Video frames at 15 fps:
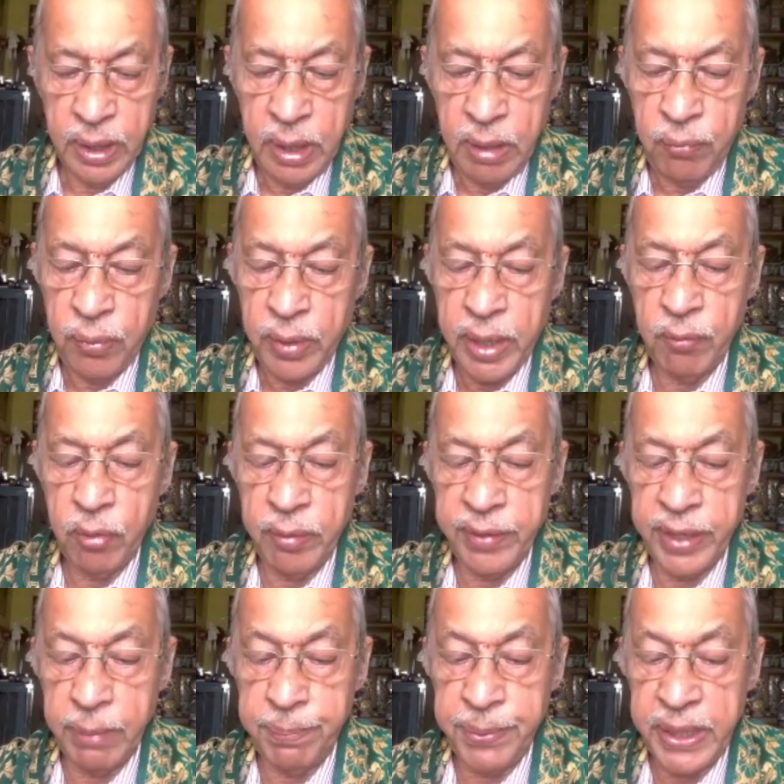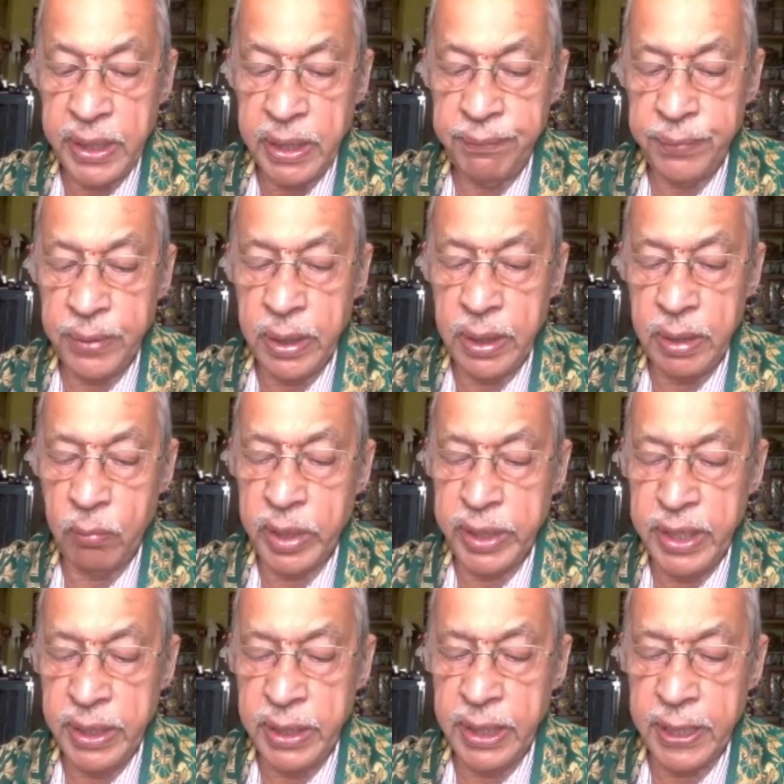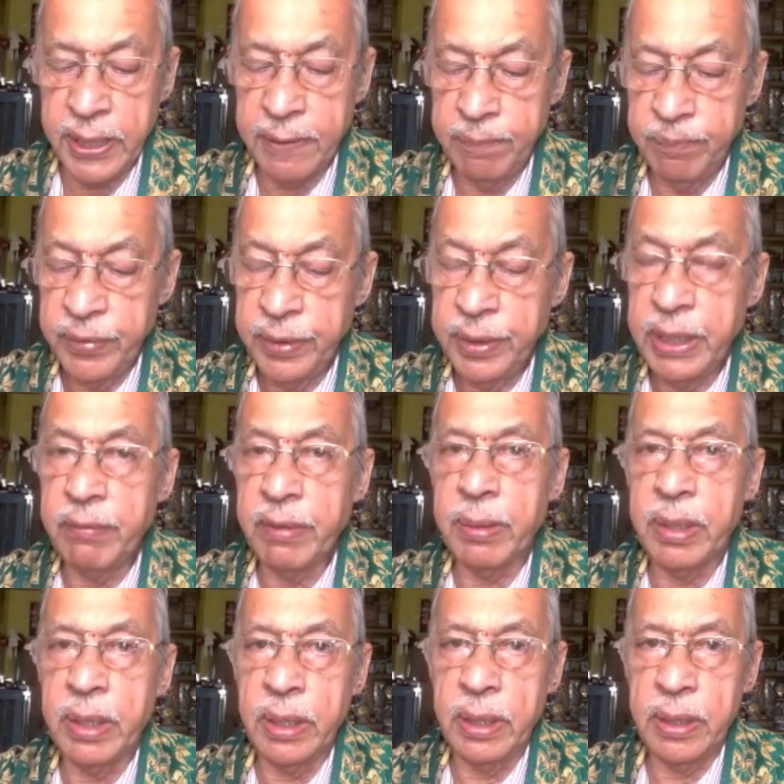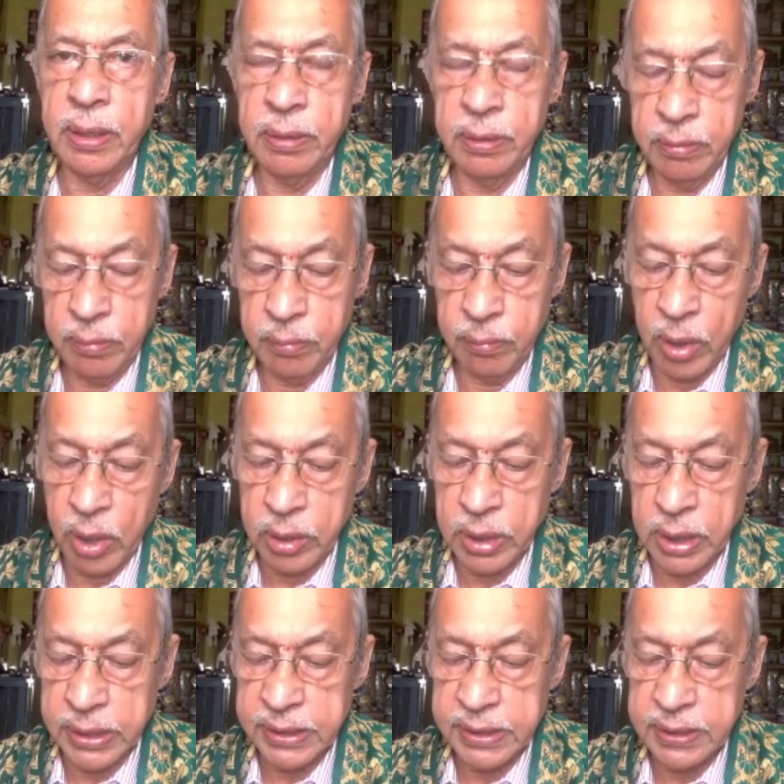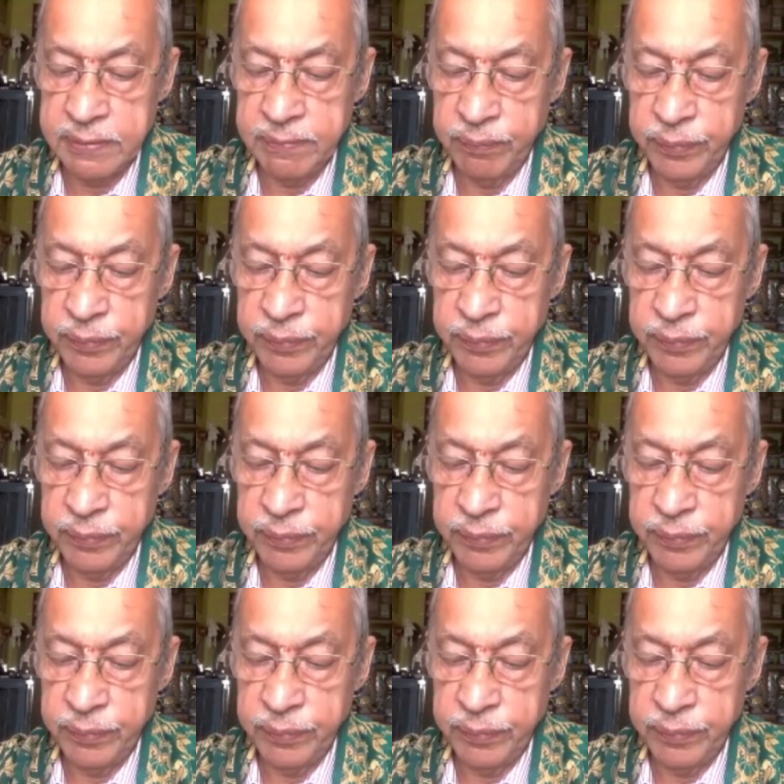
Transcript: For a, over a period of uh, one year, they were uh, broadcast.